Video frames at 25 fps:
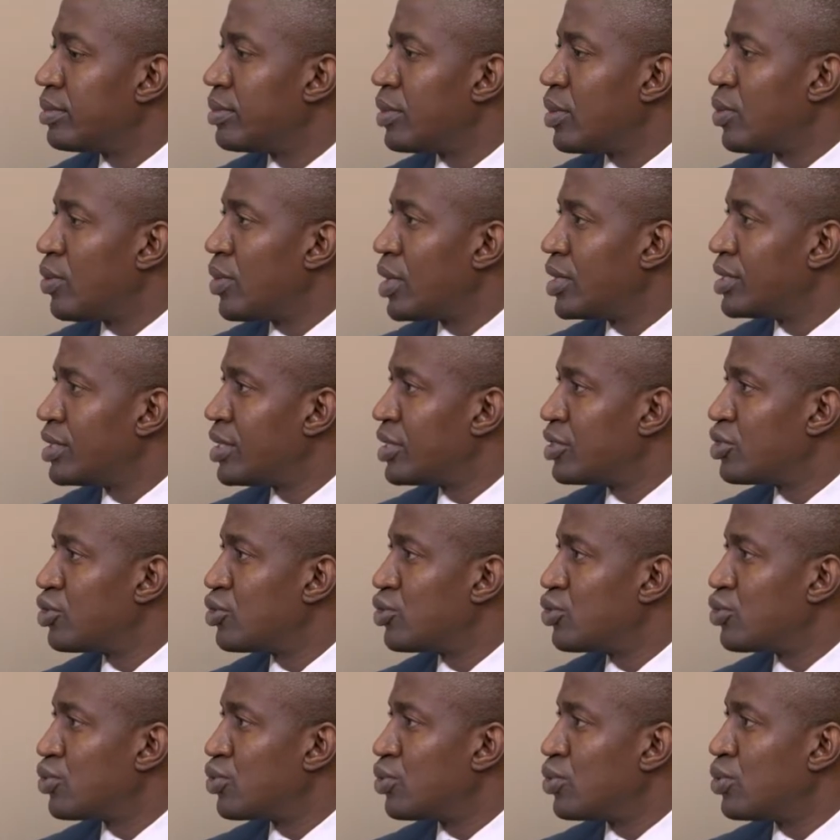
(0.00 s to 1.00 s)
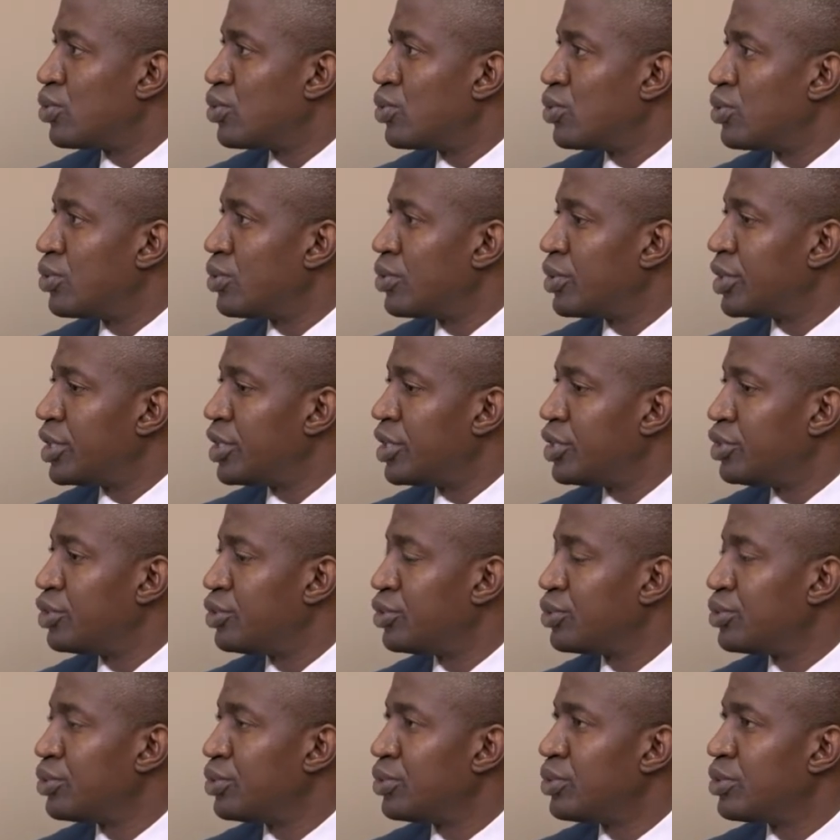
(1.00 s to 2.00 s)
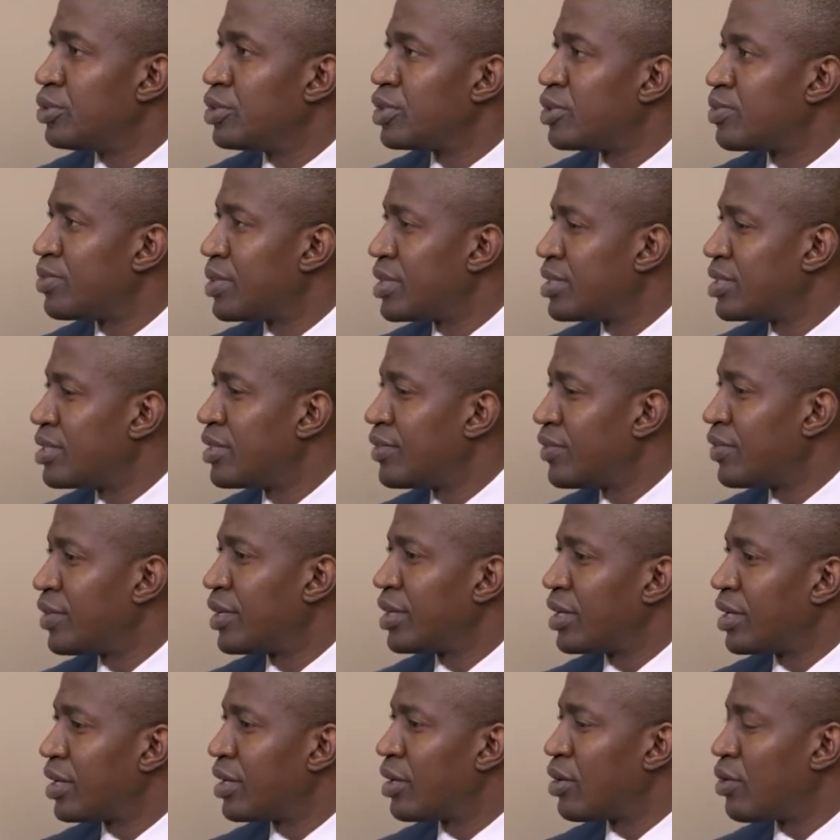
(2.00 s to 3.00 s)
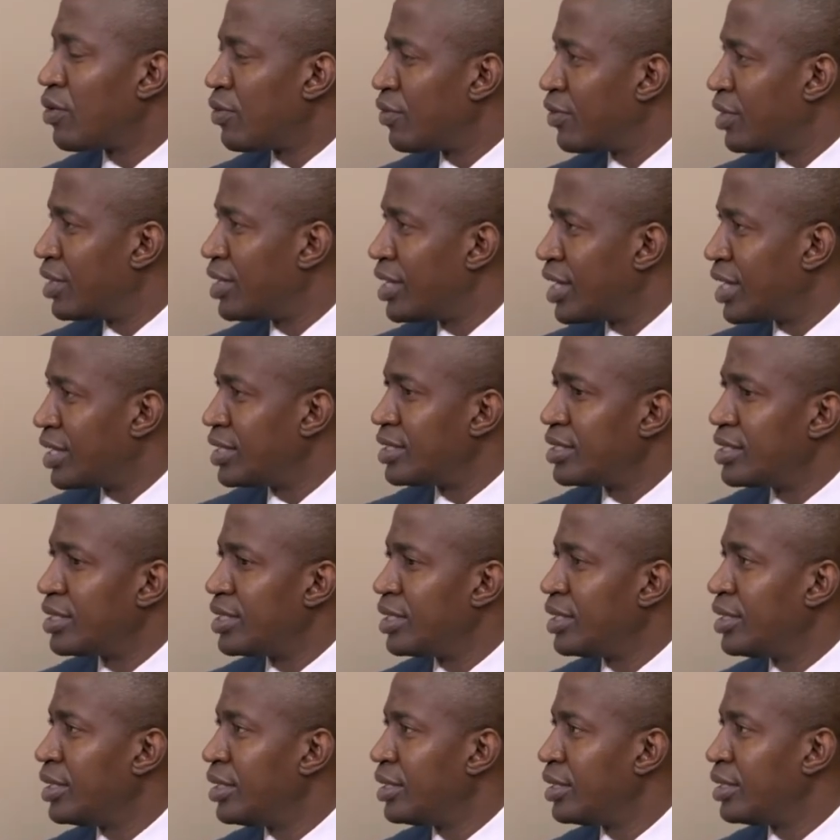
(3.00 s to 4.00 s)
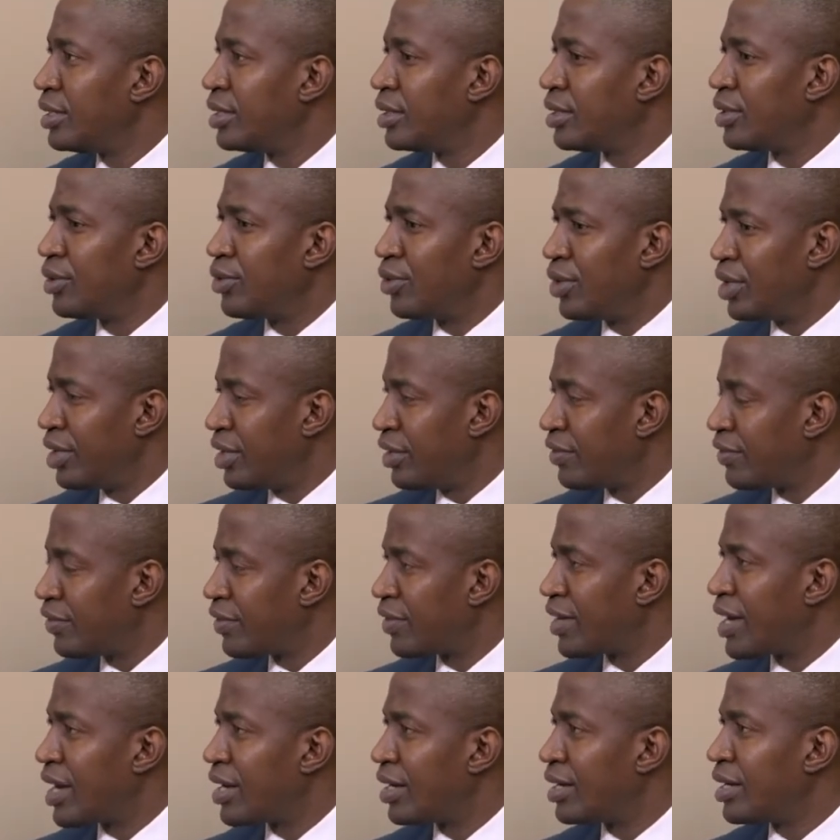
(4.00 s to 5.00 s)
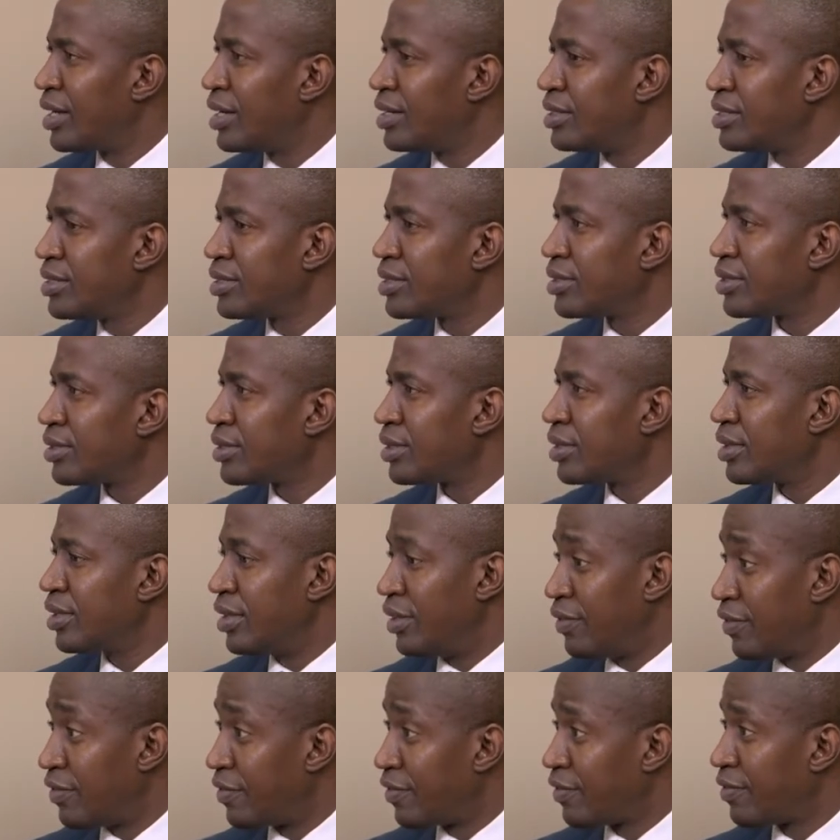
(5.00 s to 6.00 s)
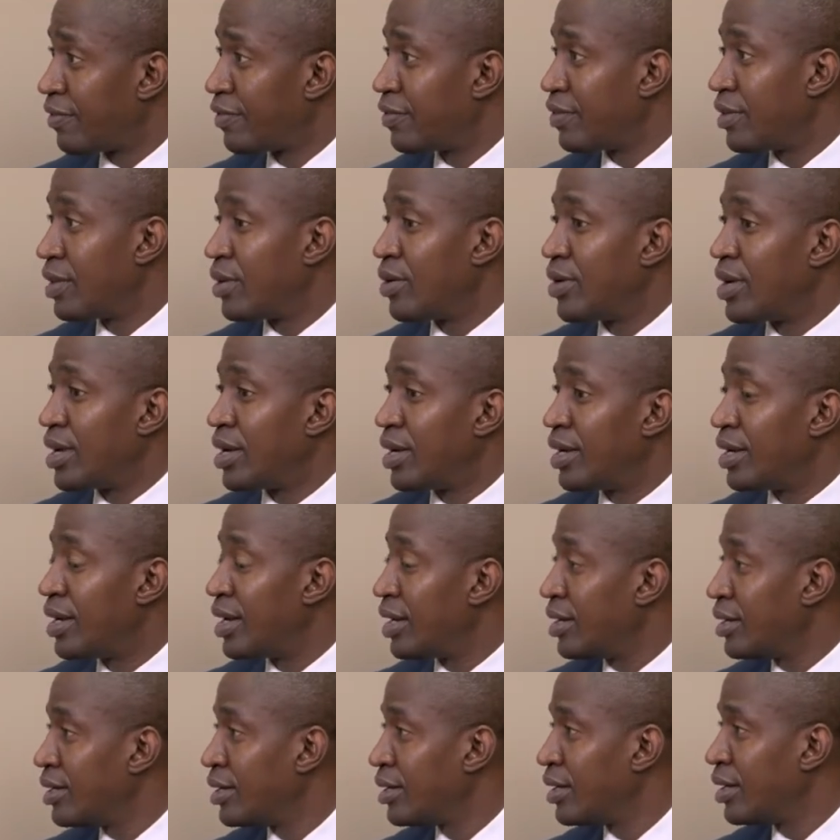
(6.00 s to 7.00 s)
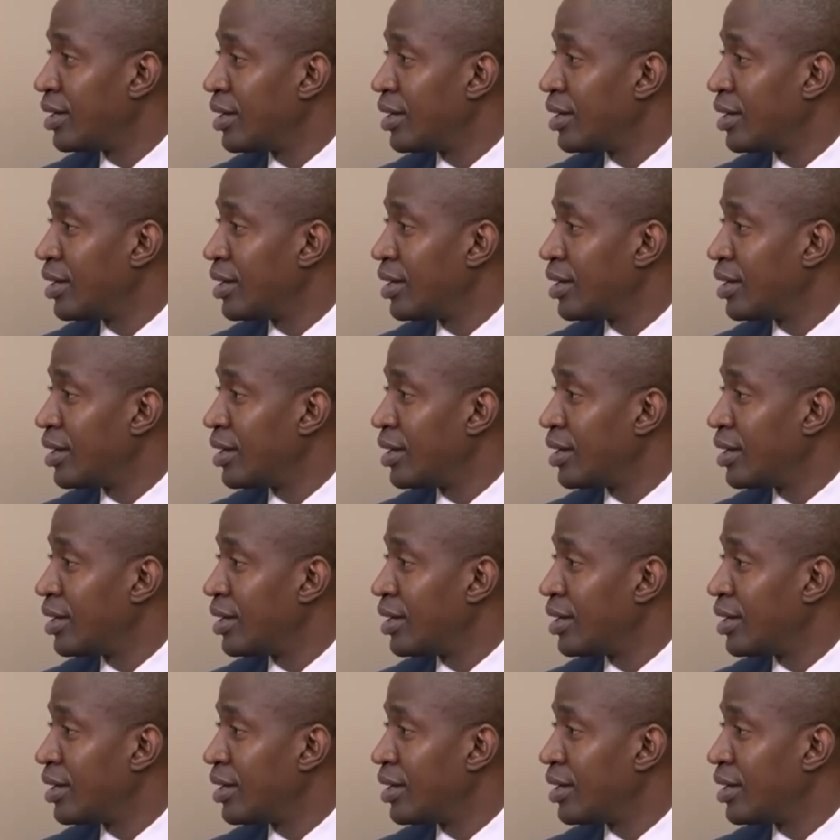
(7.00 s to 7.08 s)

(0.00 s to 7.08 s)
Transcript: wanted to issue specific covid-19 relief guidelines if there were none